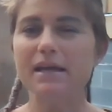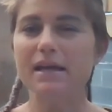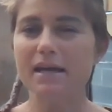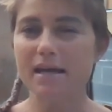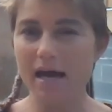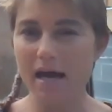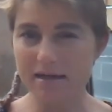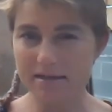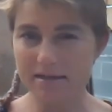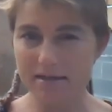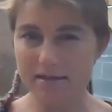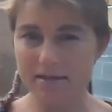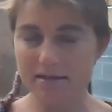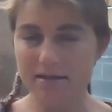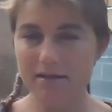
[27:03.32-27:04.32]

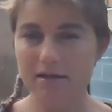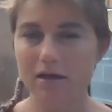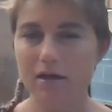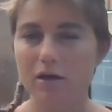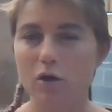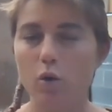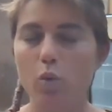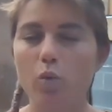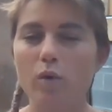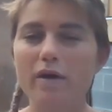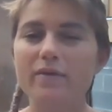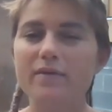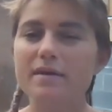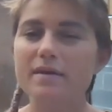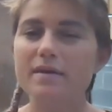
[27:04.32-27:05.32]
connected
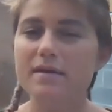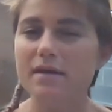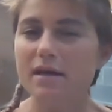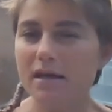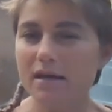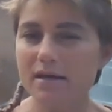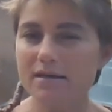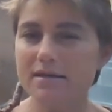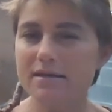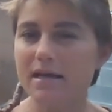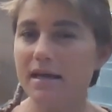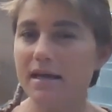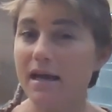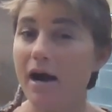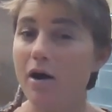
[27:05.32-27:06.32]
with the things
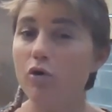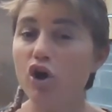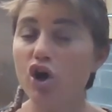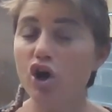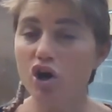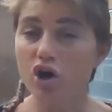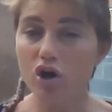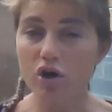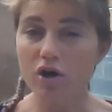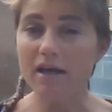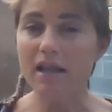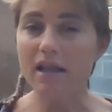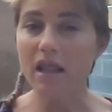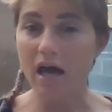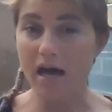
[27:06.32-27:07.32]
in our
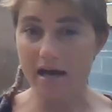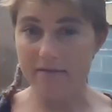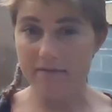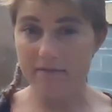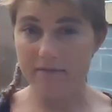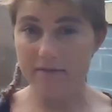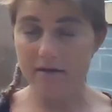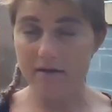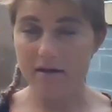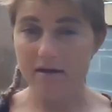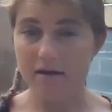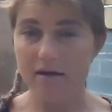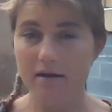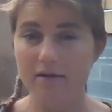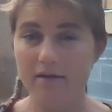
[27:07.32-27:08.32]
current life
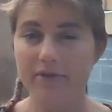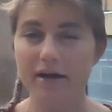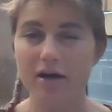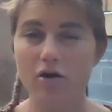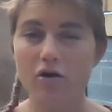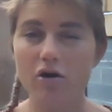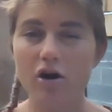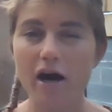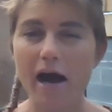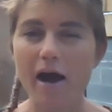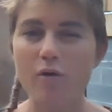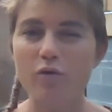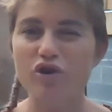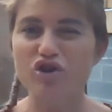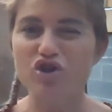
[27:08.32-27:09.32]
that are
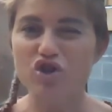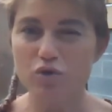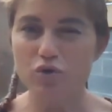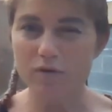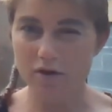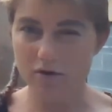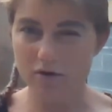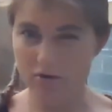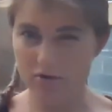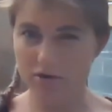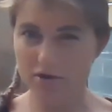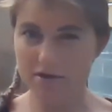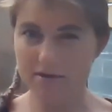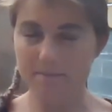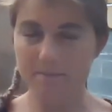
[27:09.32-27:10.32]
our
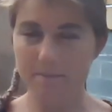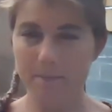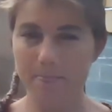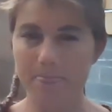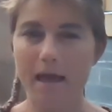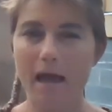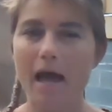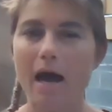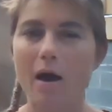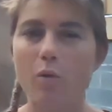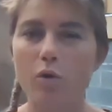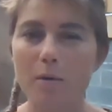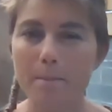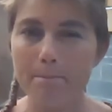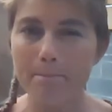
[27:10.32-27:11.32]
triggers,
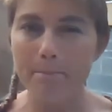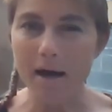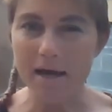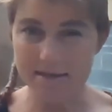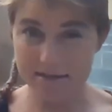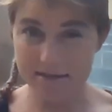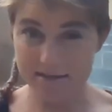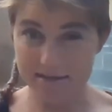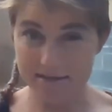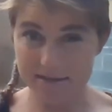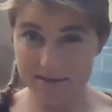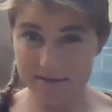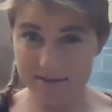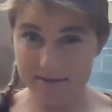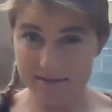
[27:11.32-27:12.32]
our
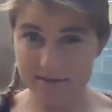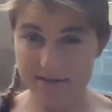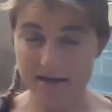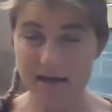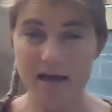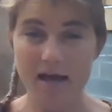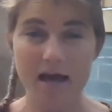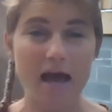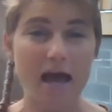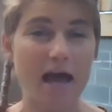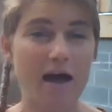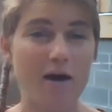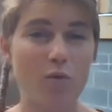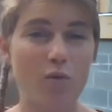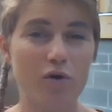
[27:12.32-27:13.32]
buttons,
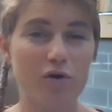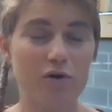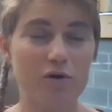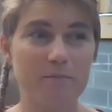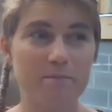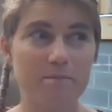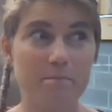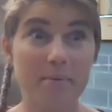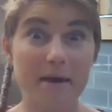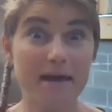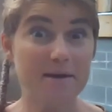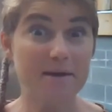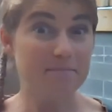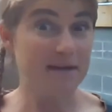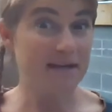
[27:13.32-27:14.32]
our
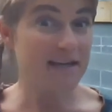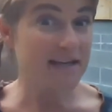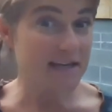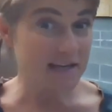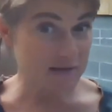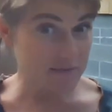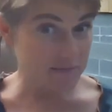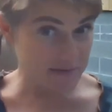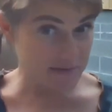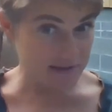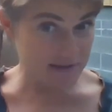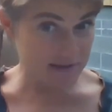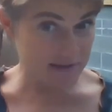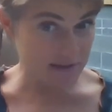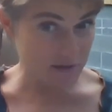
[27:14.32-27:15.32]
pet
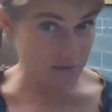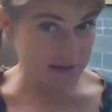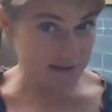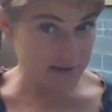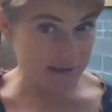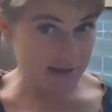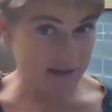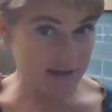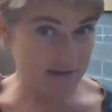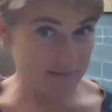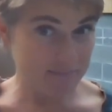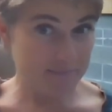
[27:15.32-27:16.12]
peeves, so to speak.